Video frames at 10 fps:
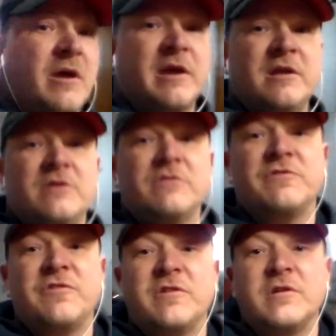I
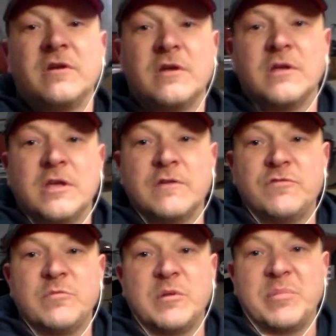mean,
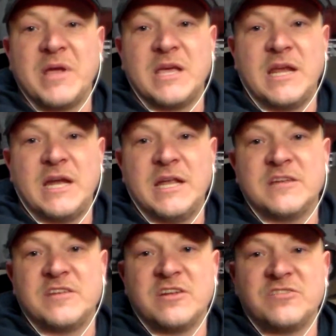if you've been paying any
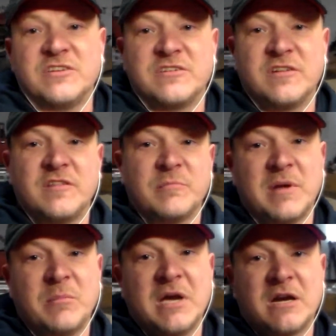attention to
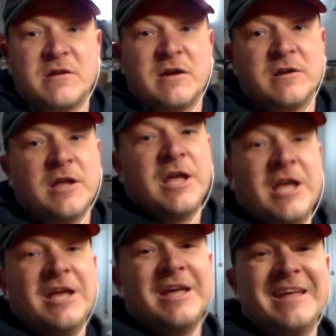my background,
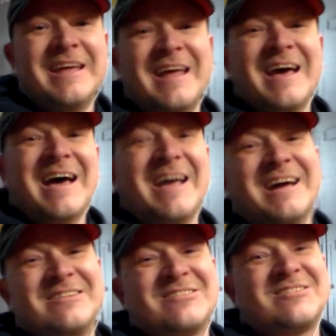I
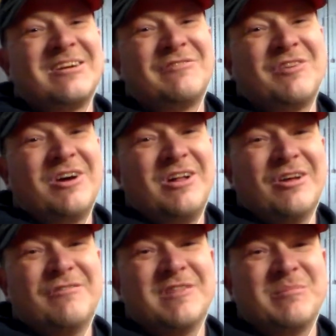got stuff all
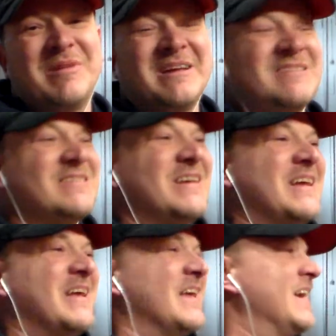over the place.
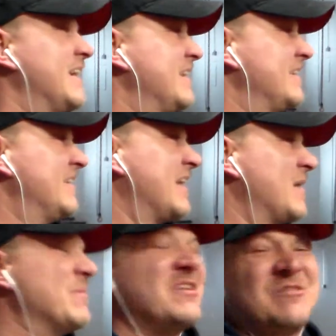Like
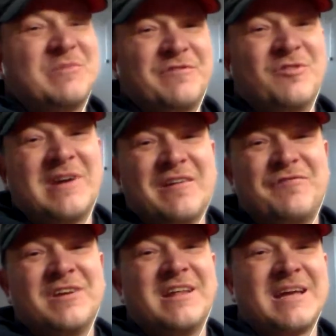I mentioned before, I
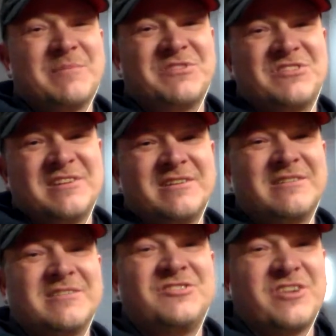feel like I'm
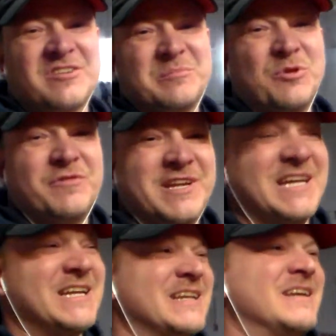still just moving
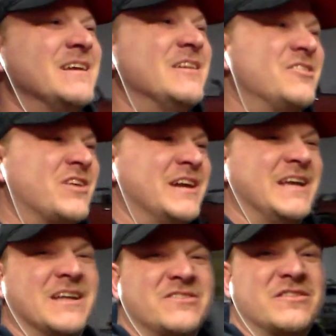in, trying to
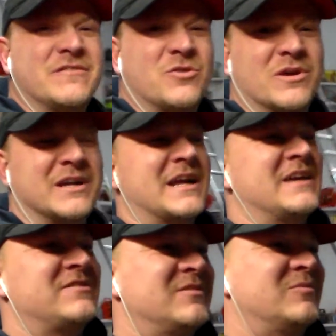get stuff
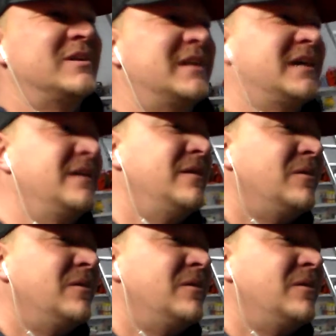organized and whatnot.